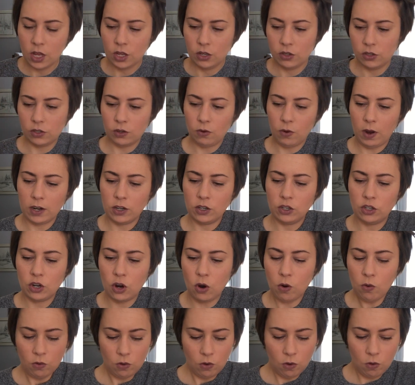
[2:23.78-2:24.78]
So I
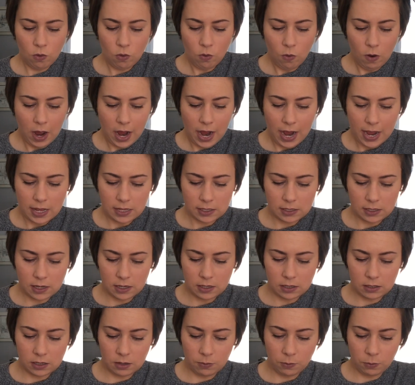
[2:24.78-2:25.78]
don't know why it
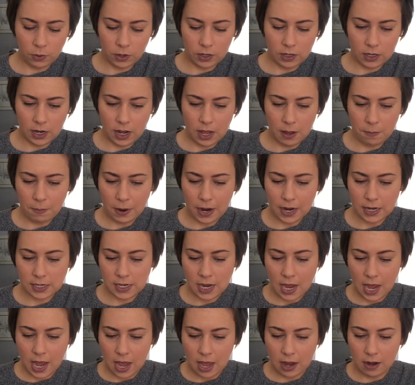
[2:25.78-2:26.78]
says to print it
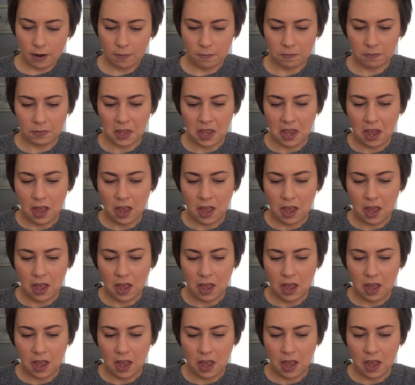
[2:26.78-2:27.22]
8x10.